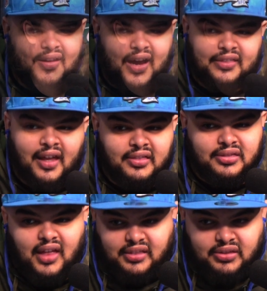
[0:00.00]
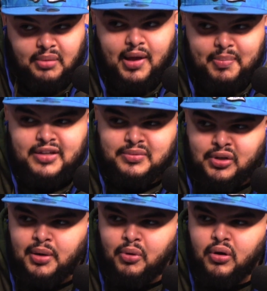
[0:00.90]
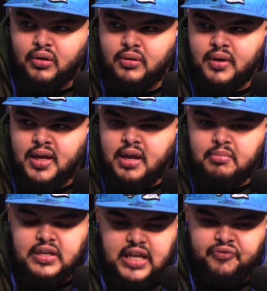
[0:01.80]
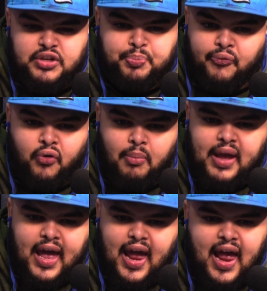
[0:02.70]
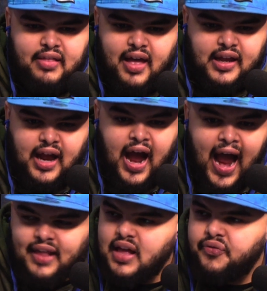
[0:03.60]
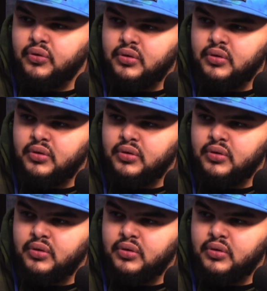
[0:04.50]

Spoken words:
I think there may be some turmoil. Because Iffy's performing at like a high level.